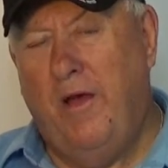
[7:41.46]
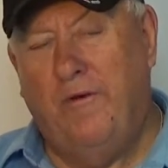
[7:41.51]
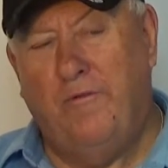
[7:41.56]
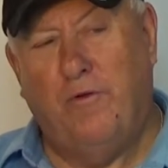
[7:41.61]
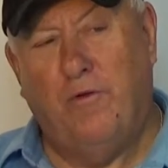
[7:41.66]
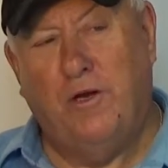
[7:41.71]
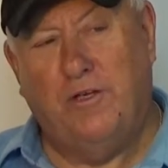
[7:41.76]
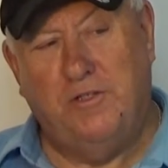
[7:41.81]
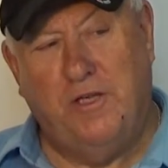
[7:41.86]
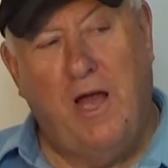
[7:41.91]

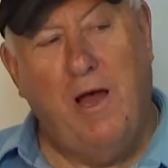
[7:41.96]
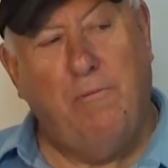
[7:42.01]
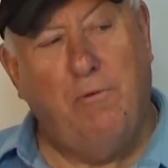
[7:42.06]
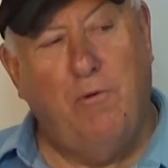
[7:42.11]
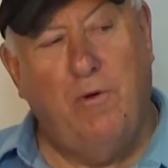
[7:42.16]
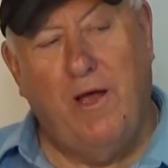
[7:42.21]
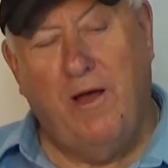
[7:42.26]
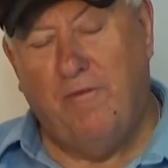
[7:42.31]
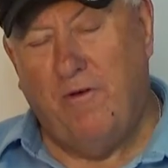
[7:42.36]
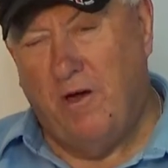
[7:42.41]
For
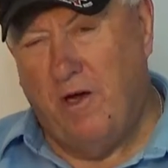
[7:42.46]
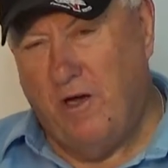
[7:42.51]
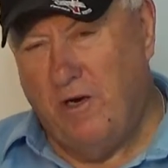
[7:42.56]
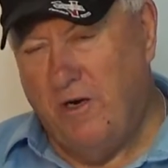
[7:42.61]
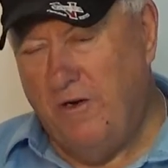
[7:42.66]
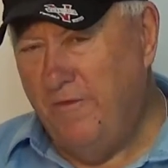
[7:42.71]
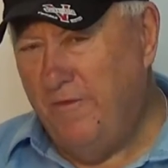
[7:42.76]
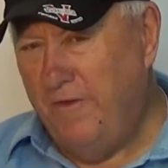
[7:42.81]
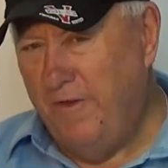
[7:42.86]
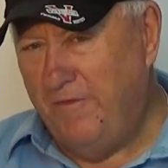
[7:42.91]
example, we have
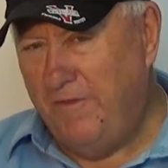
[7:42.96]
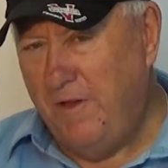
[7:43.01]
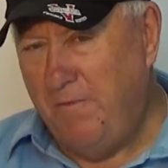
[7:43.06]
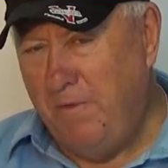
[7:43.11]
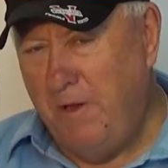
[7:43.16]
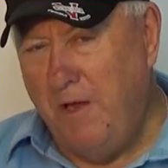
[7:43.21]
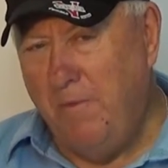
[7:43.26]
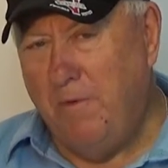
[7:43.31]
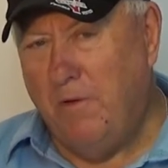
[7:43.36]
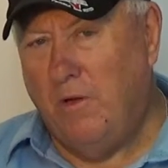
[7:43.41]
150
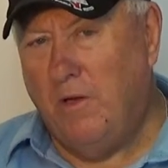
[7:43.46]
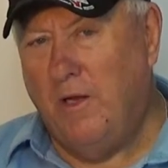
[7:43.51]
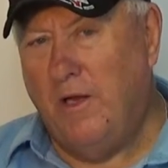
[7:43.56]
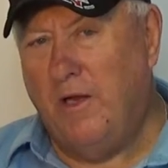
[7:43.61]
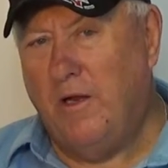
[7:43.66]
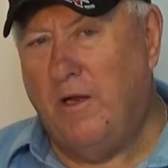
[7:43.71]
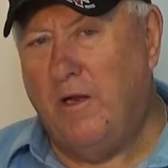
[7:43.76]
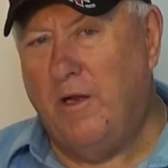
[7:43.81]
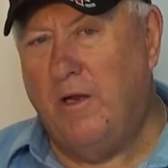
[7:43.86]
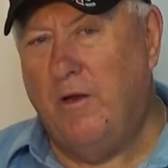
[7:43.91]
people
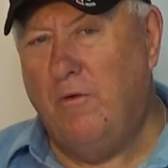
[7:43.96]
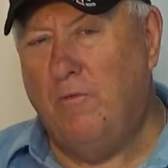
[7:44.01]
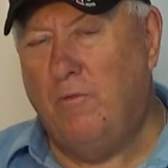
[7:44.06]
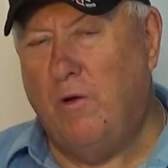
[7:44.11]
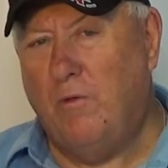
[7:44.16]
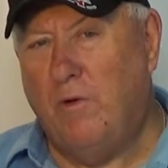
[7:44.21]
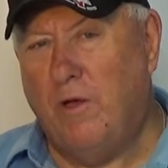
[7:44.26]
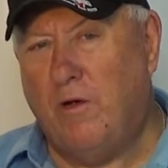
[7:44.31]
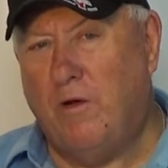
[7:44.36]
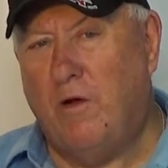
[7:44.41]
in, a, in
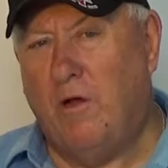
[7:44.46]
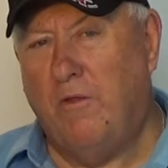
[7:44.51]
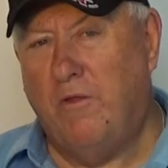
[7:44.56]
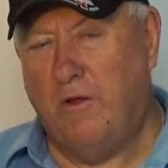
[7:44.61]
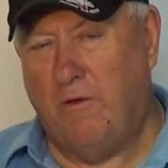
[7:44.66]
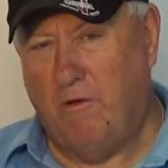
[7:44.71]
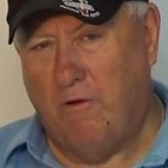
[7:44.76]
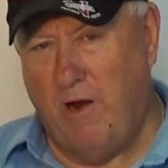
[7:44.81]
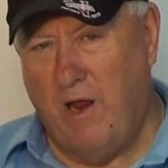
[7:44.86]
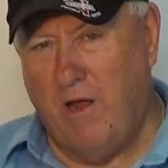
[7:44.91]
what we call
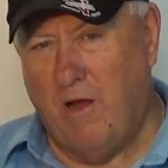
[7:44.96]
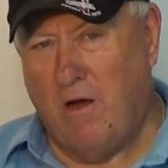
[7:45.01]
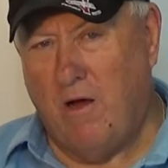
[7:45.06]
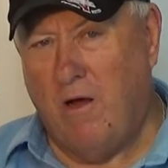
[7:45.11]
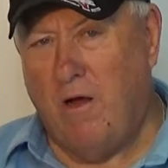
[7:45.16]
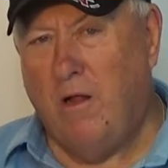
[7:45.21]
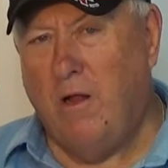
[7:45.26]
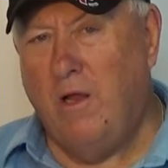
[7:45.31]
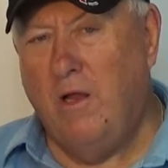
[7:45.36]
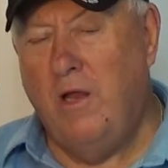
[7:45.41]
the Gray
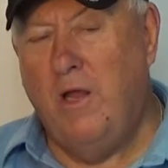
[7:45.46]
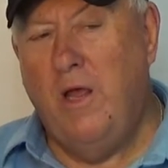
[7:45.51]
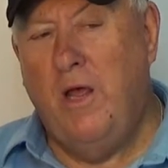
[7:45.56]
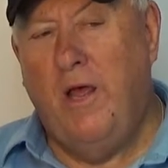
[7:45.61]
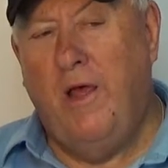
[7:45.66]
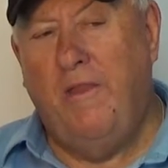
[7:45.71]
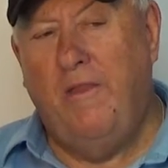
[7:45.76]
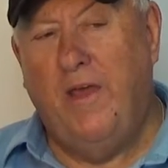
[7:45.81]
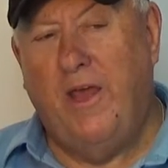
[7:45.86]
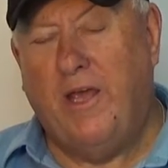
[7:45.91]
Hall.
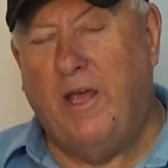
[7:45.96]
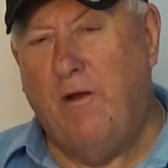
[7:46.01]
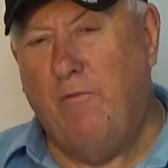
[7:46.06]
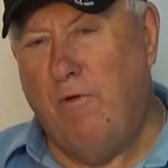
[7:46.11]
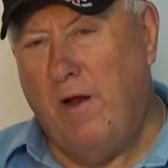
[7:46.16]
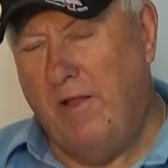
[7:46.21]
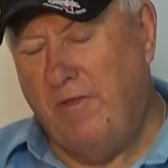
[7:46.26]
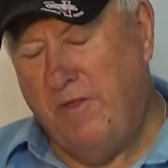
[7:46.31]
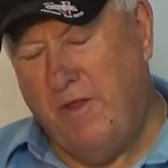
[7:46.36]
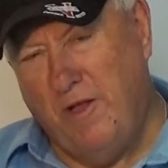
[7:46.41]
They can
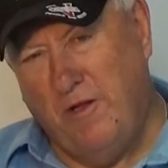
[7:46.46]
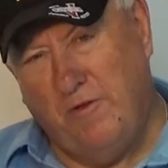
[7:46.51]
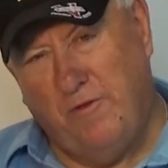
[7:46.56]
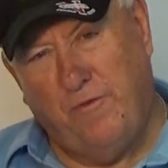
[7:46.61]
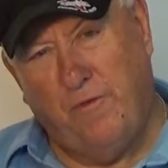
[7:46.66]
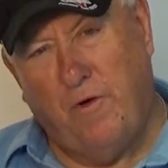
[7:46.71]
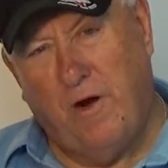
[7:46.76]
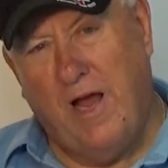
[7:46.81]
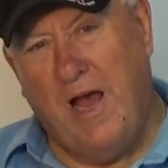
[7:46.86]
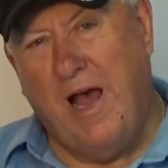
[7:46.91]
rent this
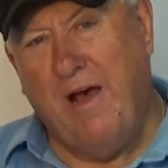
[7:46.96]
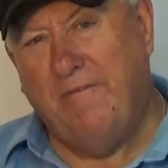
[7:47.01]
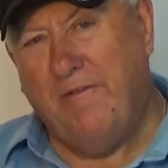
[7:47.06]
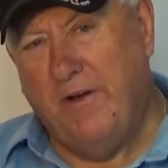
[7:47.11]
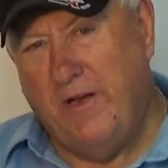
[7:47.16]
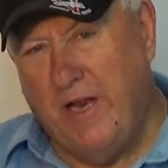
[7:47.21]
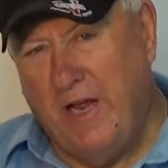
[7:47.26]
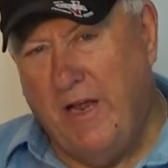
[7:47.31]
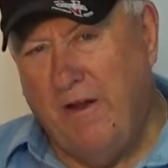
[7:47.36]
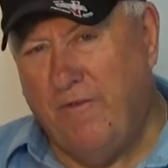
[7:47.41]
for a half a
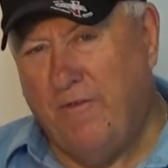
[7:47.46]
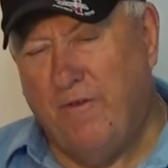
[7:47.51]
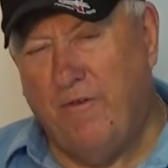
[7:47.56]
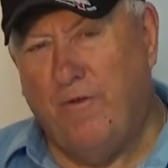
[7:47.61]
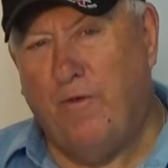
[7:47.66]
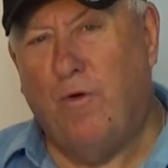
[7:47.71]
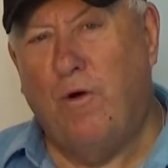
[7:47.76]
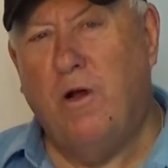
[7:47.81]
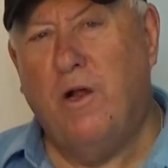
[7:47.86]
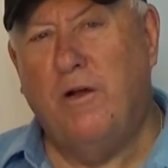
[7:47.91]
day for
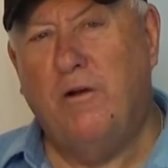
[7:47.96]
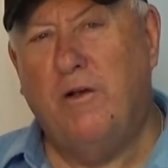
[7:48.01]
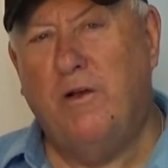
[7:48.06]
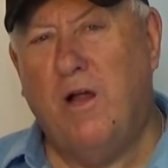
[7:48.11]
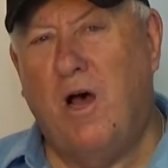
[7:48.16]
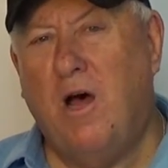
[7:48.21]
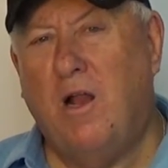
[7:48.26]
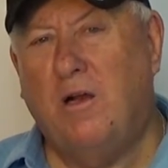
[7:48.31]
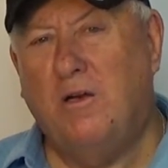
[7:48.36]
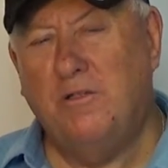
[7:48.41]
$400,
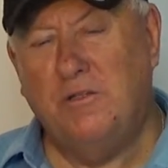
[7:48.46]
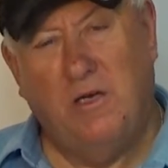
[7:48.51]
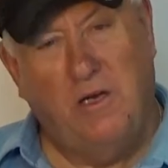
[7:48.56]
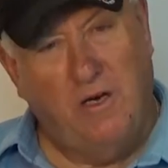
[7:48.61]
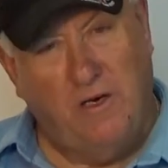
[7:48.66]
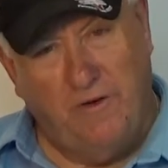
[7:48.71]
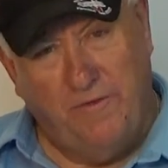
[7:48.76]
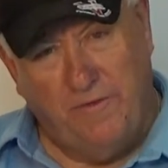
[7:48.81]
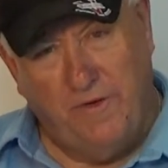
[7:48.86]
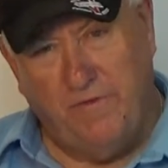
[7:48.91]

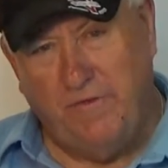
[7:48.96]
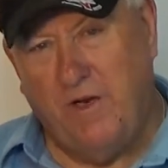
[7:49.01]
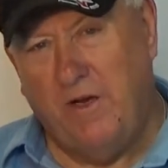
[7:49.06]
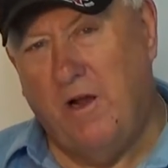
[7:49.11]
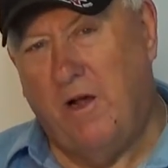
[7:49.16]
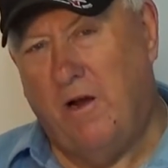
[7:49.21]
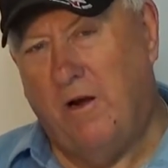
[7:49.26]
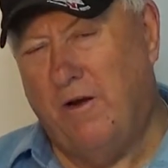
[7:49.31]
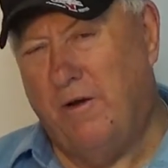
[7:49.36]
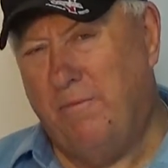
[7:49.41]

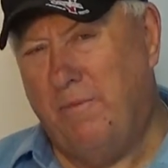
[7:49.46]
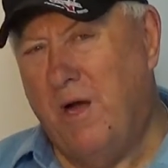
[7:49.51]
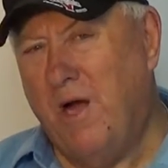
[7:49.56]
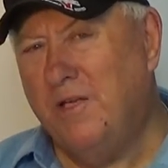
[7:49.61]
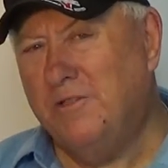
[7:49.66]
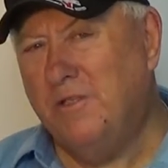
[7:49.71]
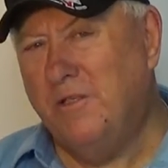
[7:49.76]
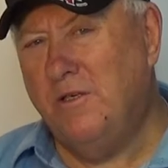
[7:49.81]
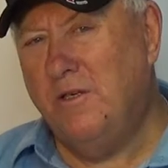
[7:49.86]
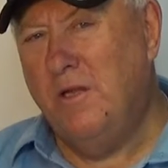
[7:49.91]
$150
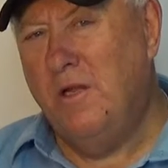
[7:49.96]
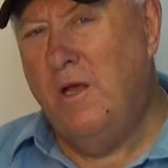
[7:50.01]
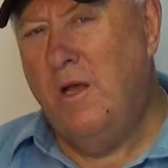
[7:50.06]
deposit,